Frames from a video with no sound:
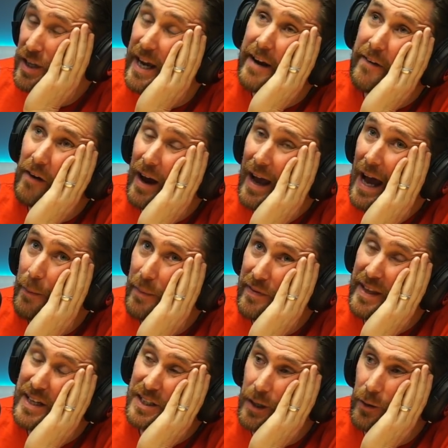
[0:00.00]
Here I am in
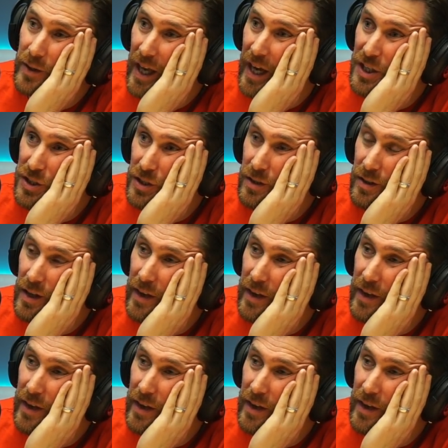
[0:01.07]
this location,